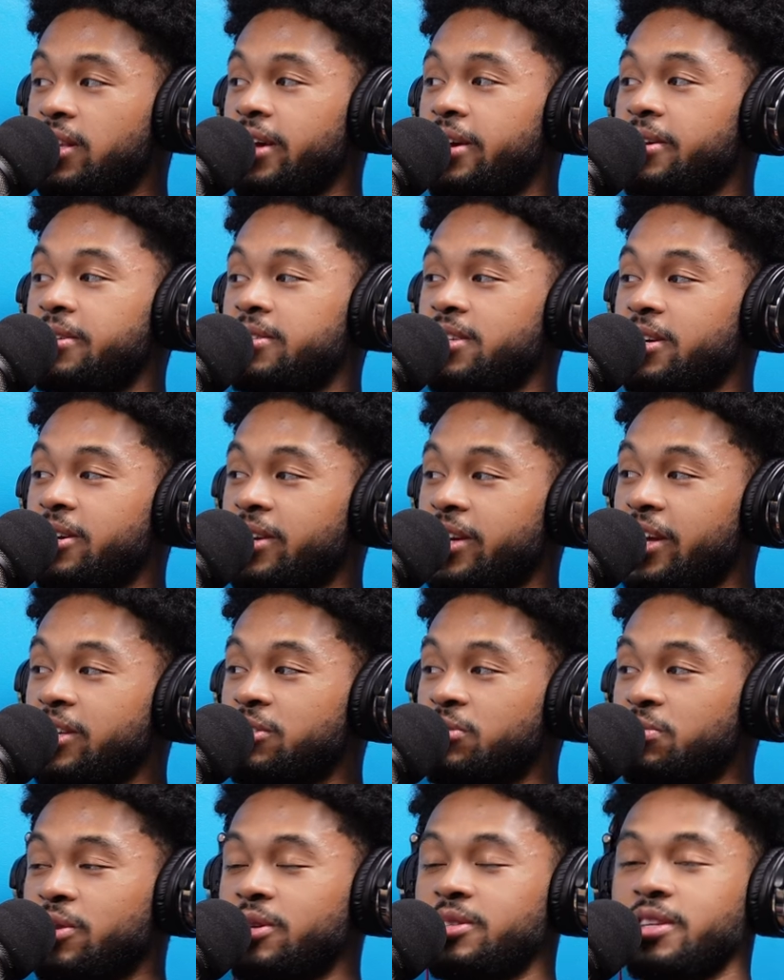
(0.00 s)
the
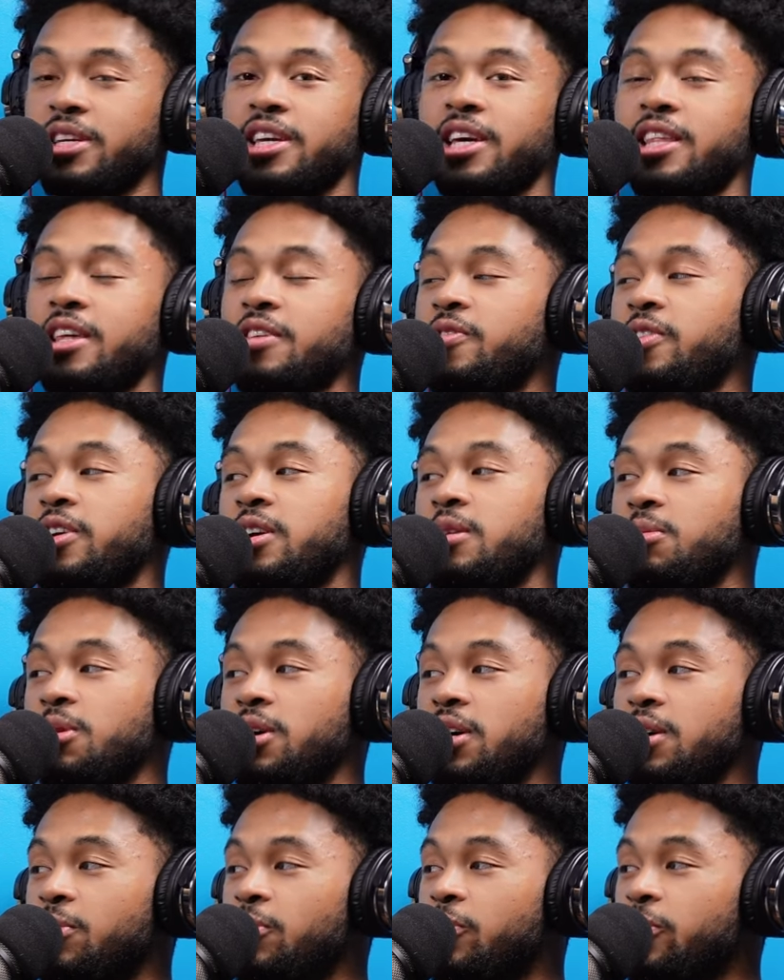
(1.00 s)
interrogation room, they was like, yeah, they fed him
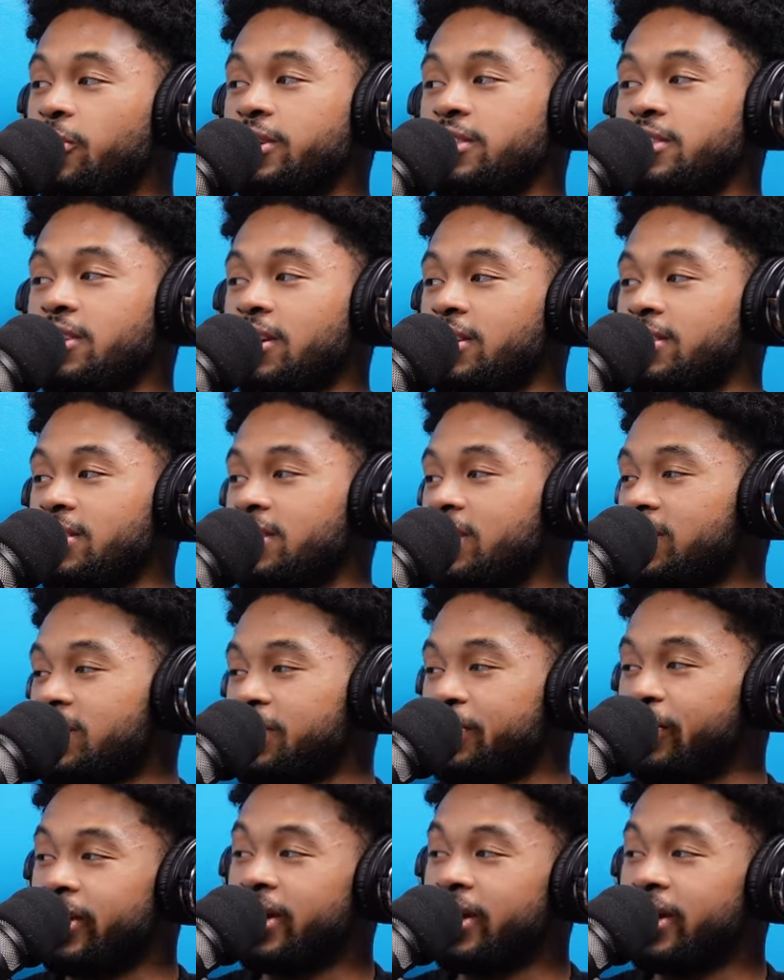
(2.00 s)
good before he started snitching,